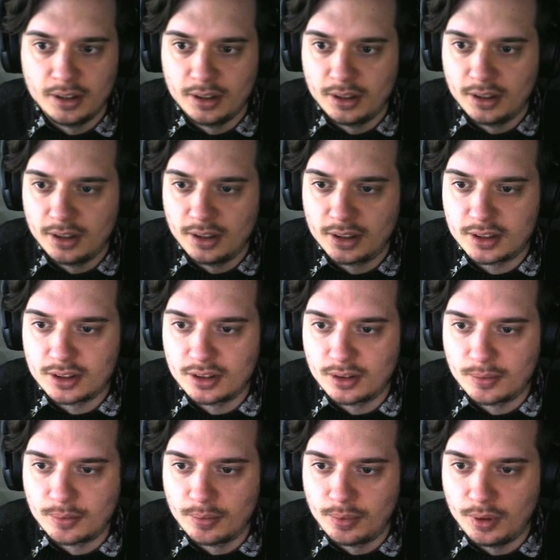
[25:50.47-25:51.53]
I should
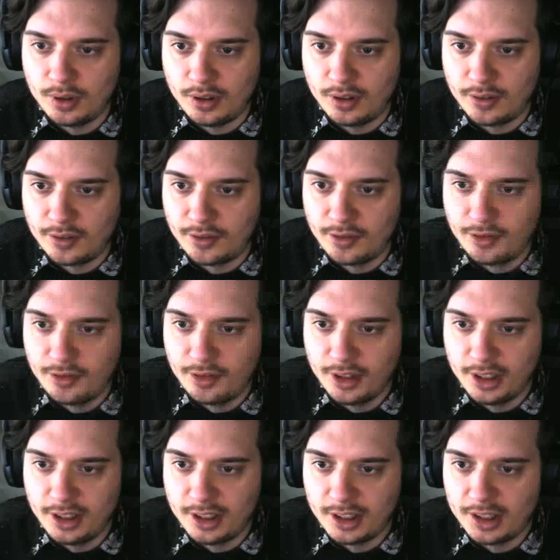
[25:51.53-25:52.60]
pull the fill
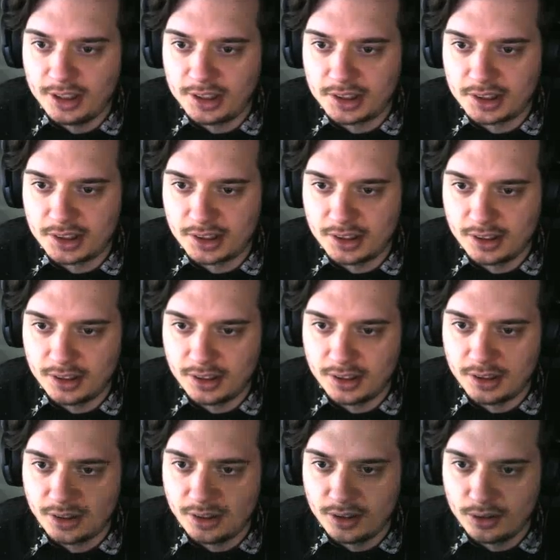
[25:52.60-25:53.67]
light
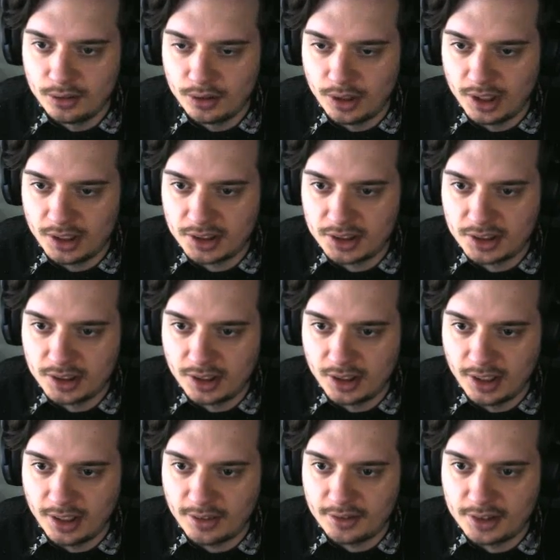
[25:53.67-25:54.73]
to his
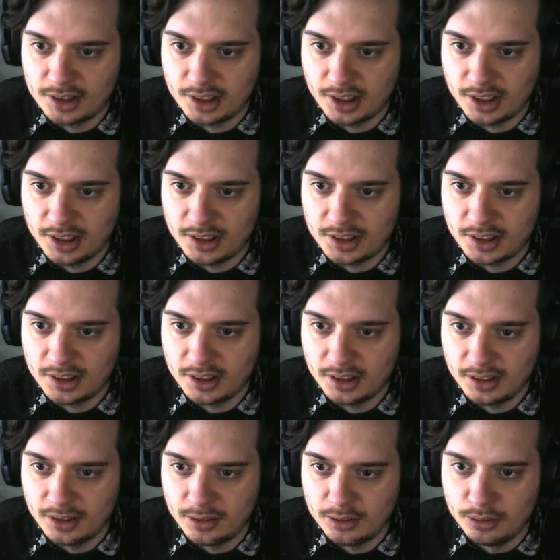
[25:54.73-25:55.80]
left side.
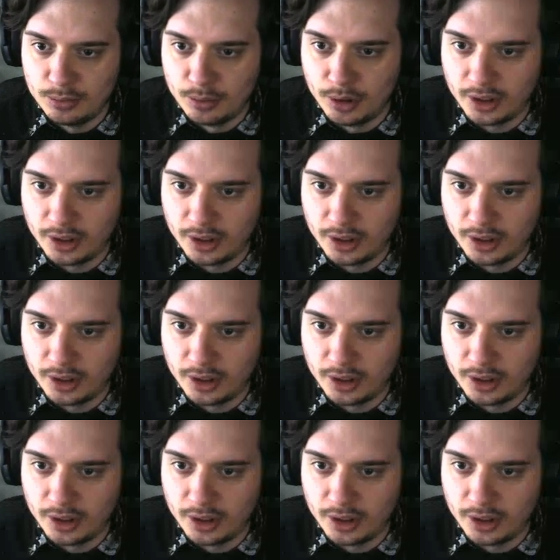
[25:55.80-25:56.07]
Oh boy.